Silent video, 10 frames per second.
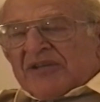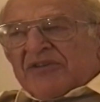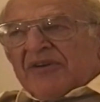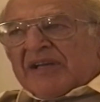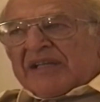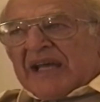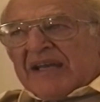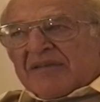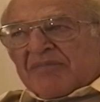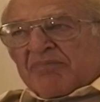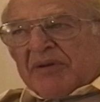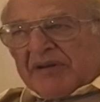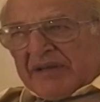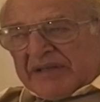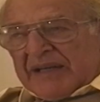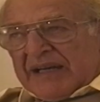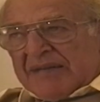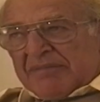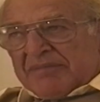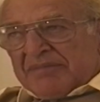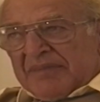During that period of time,